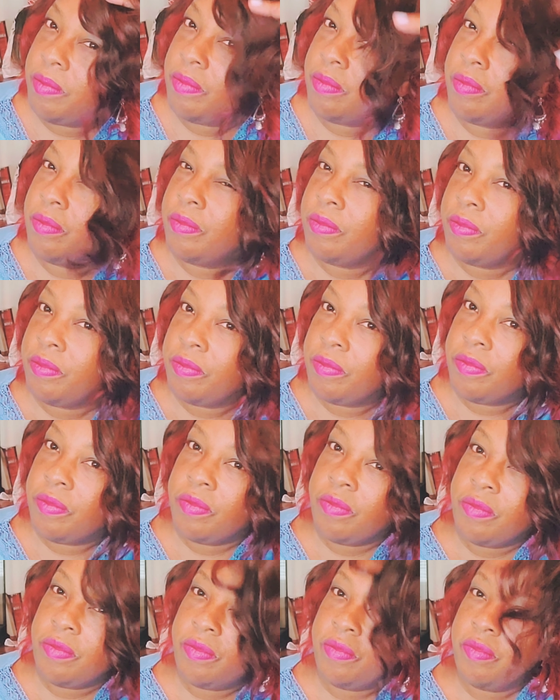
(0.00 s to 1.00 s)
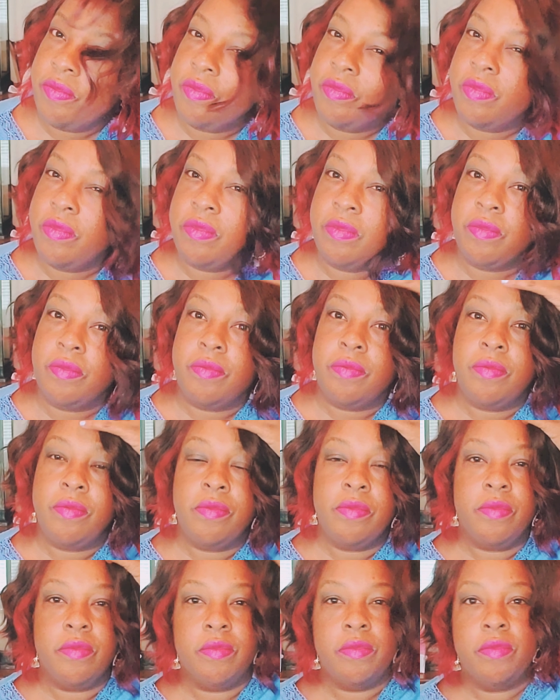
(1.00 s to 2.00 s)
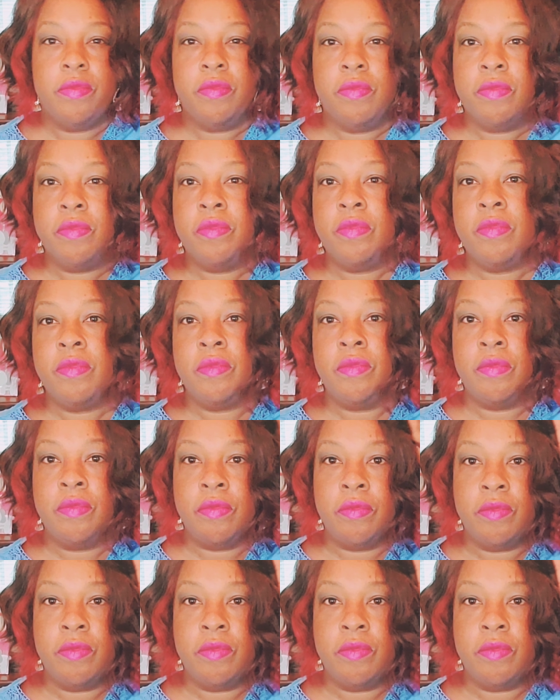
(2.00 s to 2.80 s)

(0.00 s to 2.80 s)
No one is speaking in this clip.